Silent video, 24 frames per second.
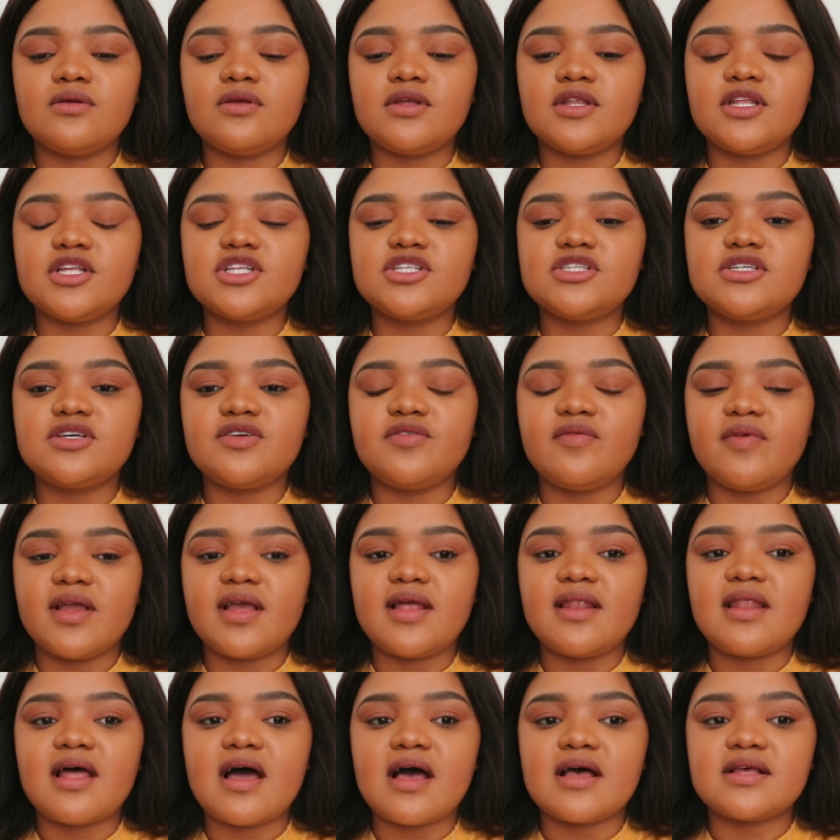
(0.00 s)
you need to
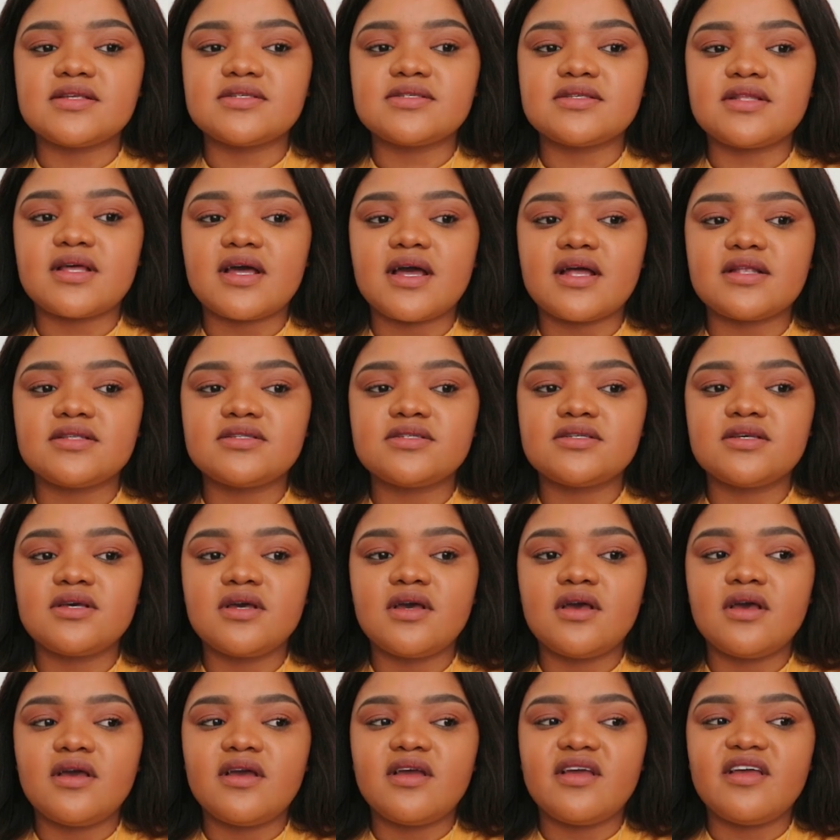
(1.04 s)
realize that
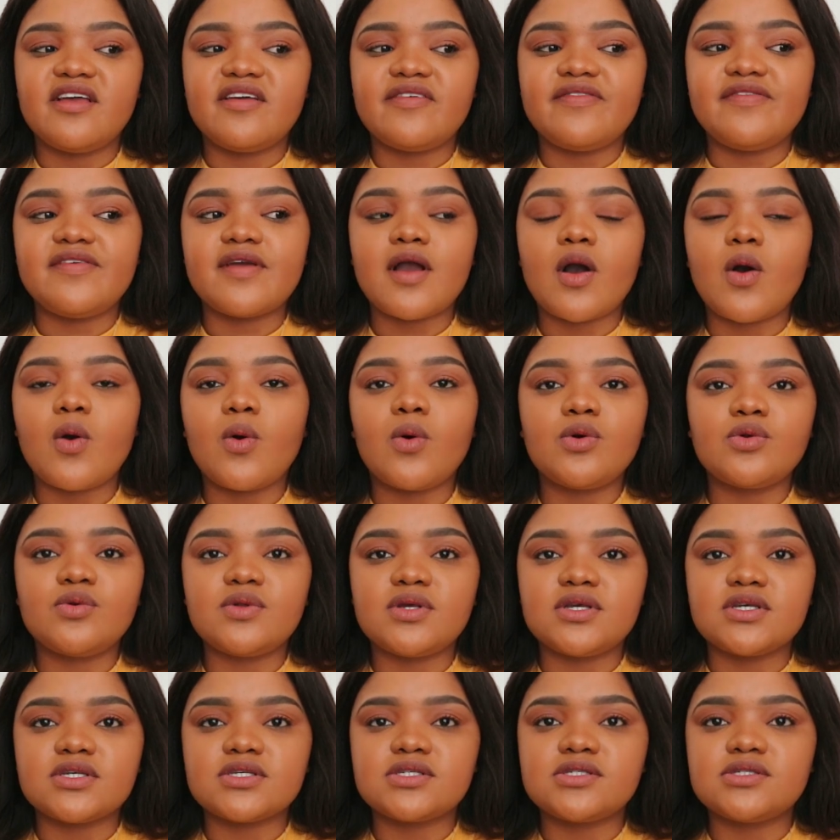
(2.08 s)
if you're
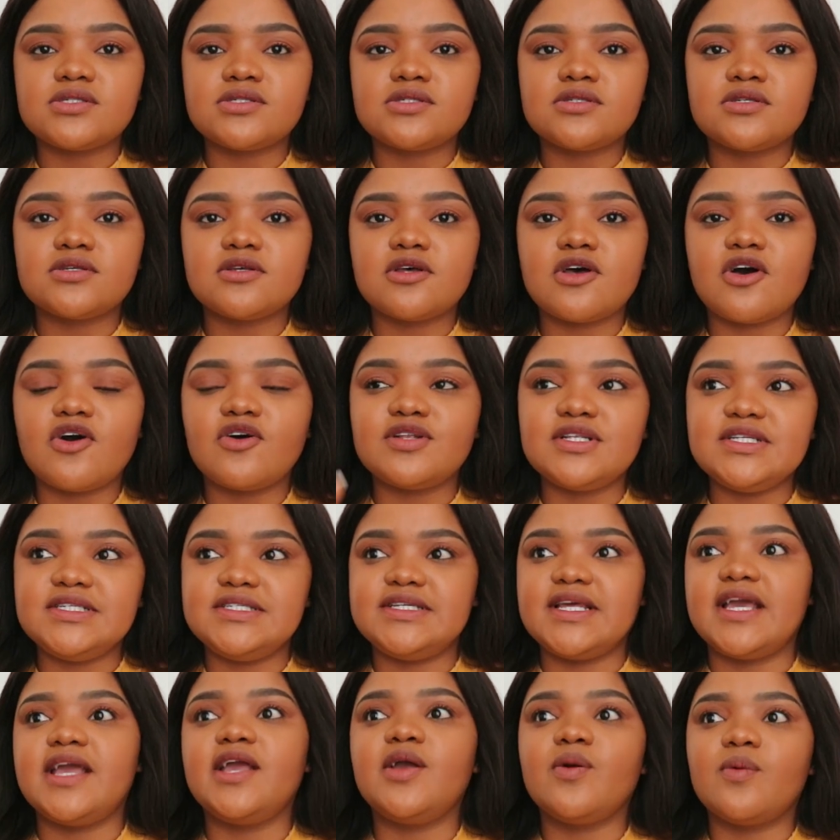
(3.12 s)
always on
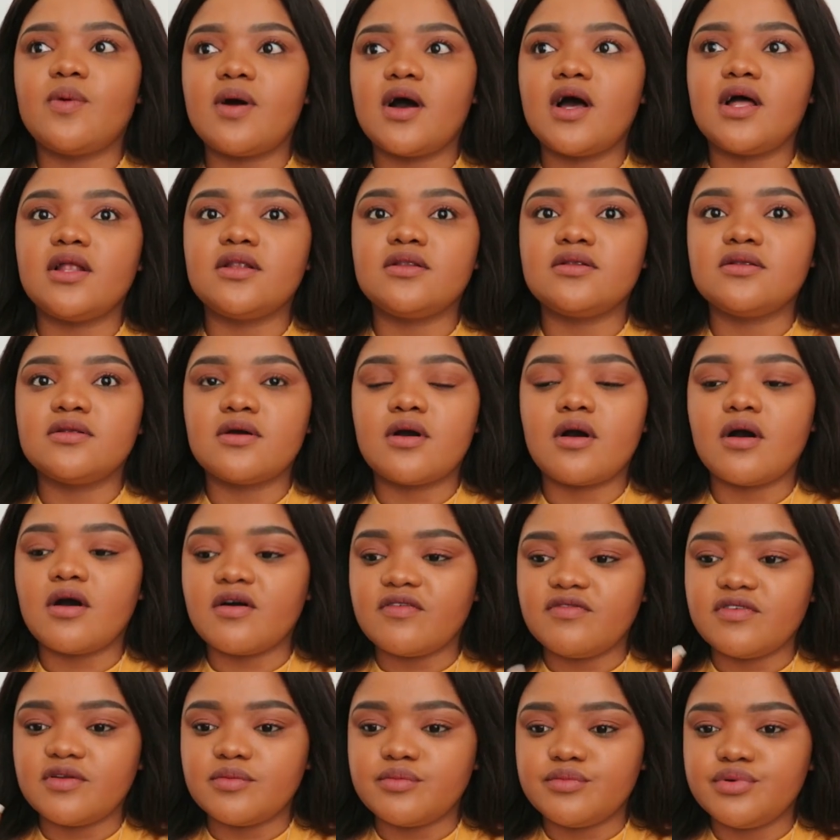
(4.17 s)
day one
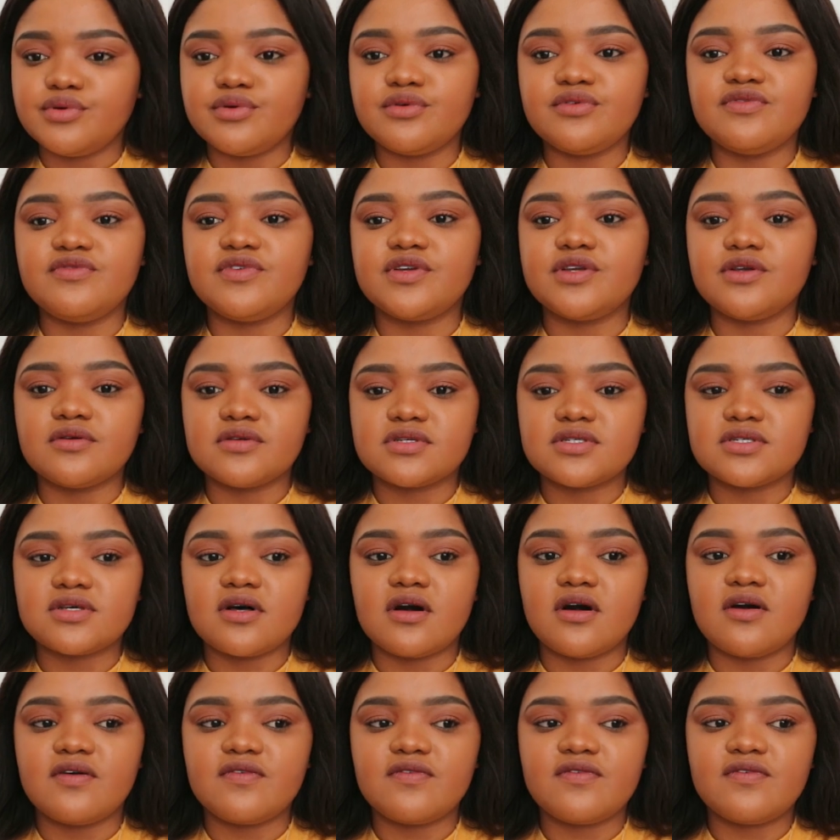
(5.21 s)
of improving
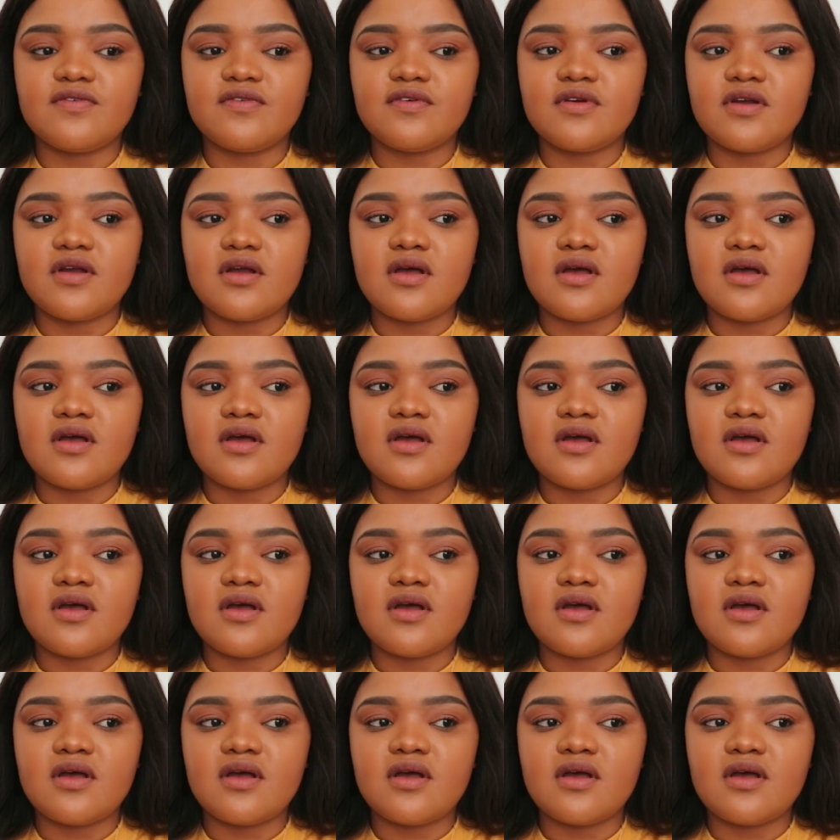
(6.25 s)
yourself